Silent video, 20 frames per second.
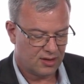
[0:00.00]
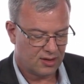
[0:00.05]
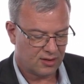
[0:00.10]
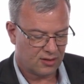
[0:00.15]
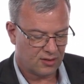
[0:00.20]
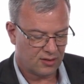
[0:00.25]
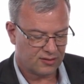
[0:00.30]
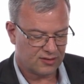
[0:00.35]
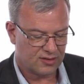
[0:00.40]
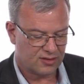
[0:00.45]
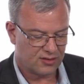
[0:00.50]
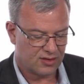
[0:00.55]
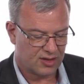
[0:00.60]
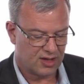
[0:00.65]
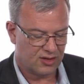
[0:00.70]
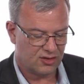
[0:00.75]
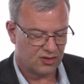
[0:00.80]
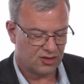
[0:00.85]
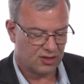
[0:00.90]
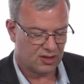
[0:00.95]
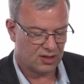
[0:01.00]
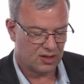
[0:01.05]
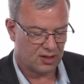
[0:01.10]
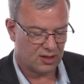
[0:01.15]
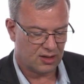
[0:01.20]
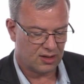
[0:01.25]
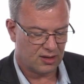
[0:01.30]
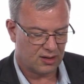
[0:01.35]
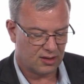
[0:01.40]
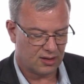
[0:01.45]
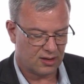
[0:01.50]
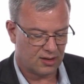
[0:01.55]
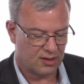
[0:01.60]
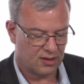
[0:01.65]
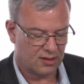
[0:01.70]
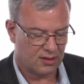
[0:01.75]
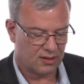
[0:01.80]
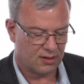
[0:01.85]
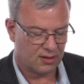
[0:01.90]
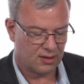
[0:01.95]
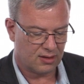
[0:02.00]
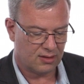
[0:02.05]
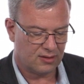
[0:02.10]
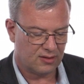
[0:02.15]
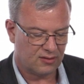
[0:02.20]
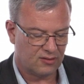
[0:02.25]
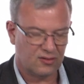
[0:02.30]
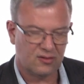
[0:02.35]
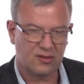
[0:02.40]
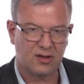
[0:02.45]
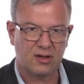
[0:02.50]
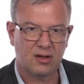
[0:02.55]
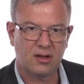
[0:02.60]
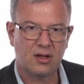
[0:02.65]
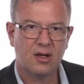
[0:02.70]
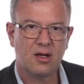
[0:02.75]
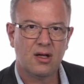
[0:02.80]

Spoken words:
concentration, this is in